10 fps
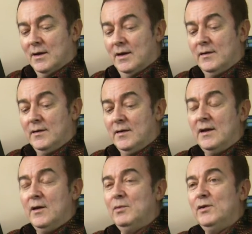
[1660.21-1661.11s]
I did
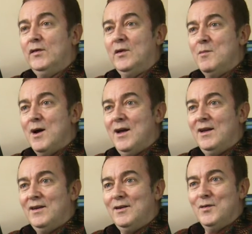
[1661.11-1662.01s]
end up losing my
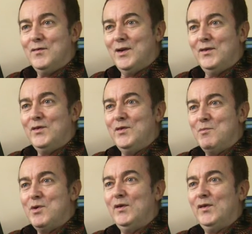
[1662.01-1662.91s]
girlfriend through the
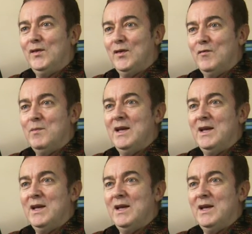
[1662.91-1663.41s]
process of